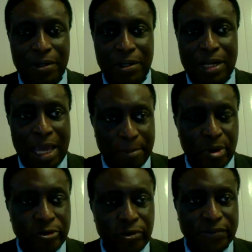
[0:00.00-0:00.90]

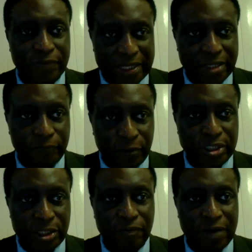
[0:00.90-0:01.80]
laboratories,
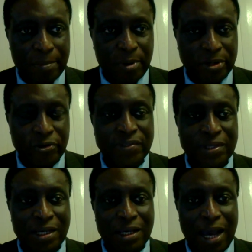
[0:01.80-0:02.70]
funding of laboratories,
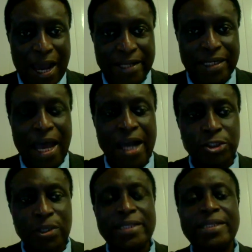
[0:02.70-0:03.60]
and
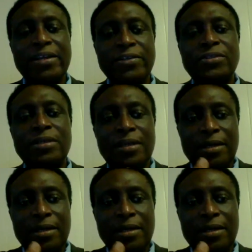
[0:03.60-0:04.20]
actually there is